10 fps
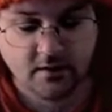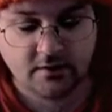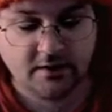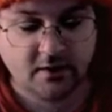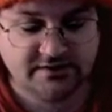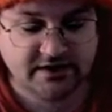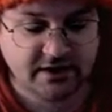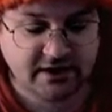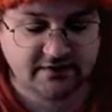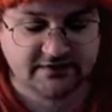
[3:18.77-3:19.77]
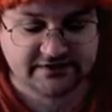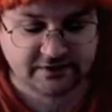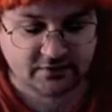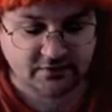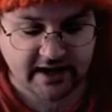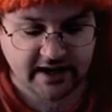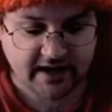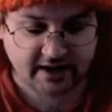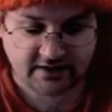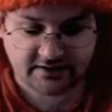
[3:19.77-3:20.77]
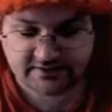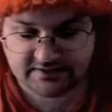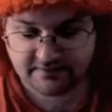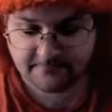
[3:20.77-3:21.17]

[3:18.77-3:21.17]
He goes inside the negative zone, and